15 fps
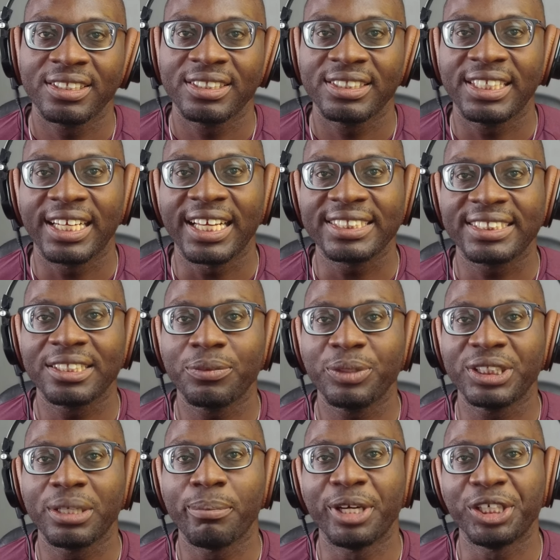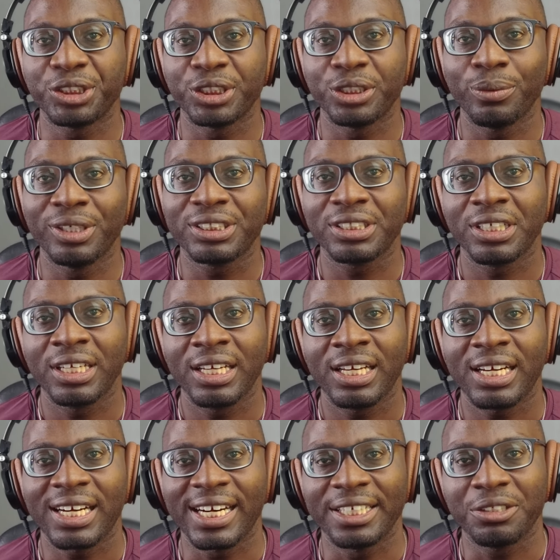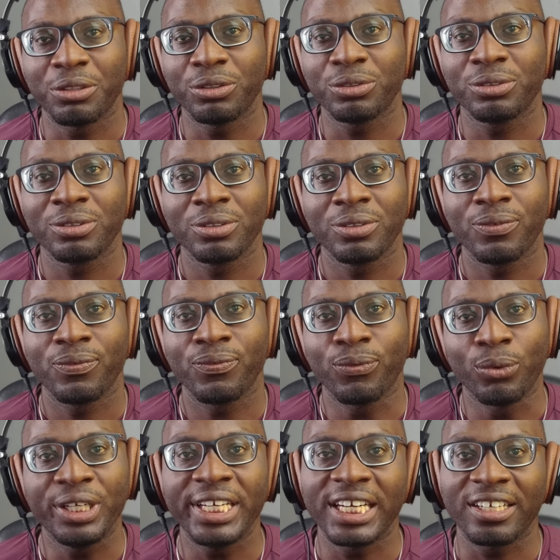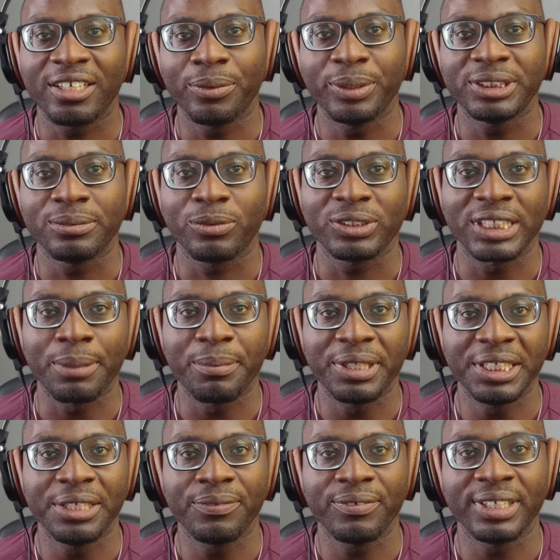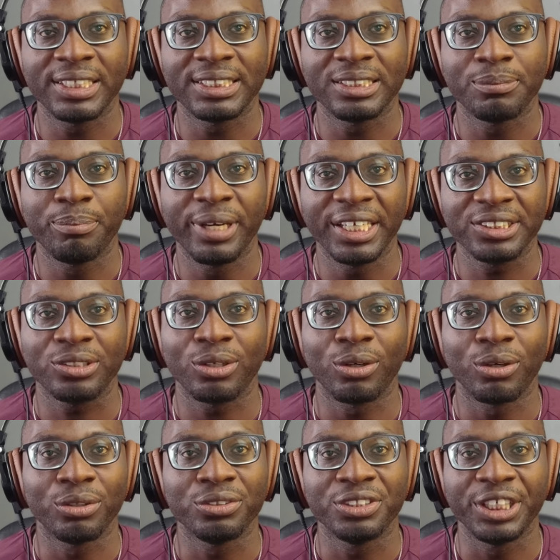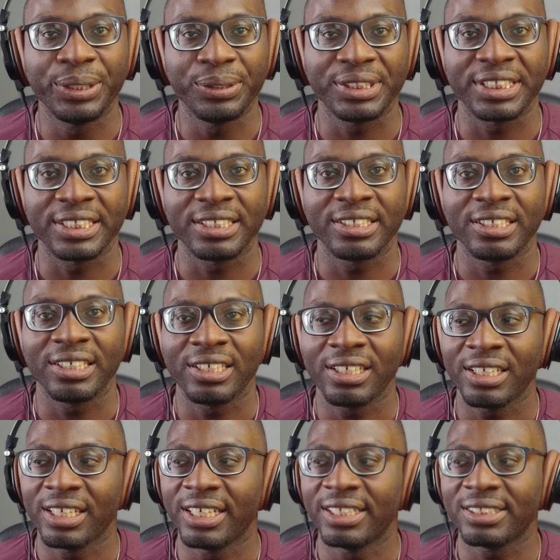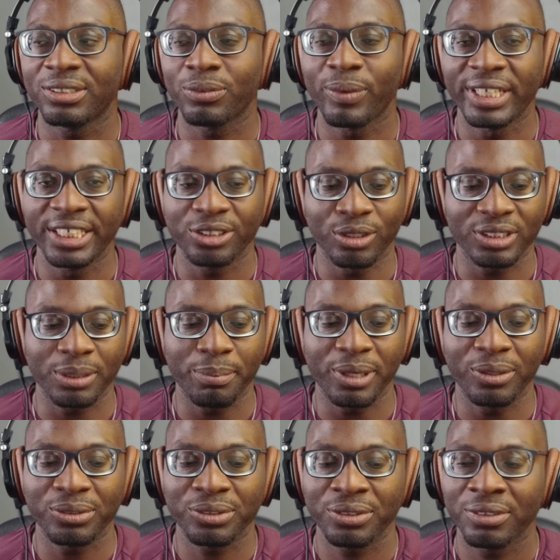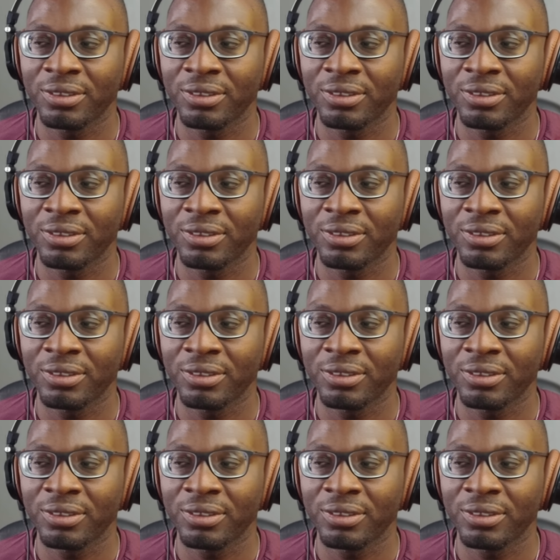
the last thing which he mentioned, which I don't fully agree with because I believe it is based on the user, is when he talked about